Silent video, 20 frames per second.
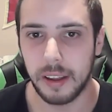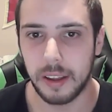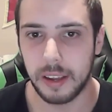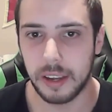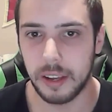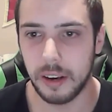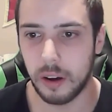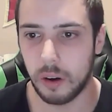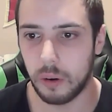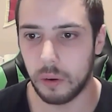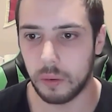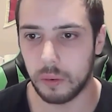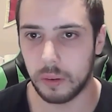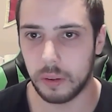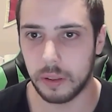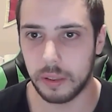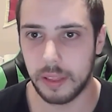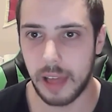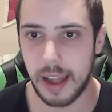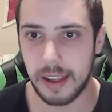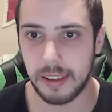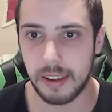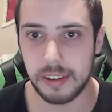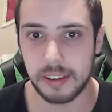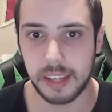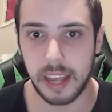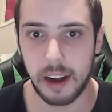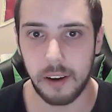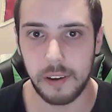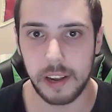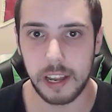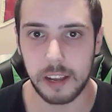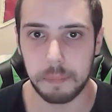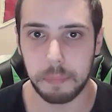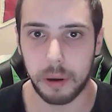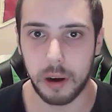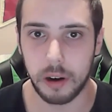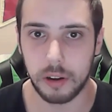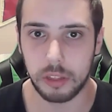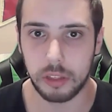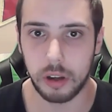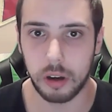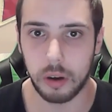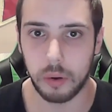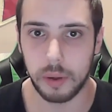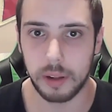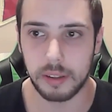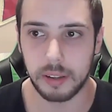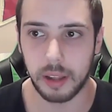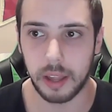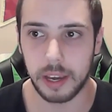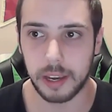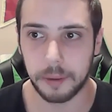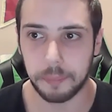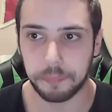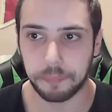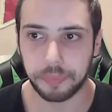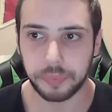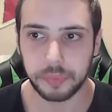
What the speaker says: You know, that's the scariest part though. It's like,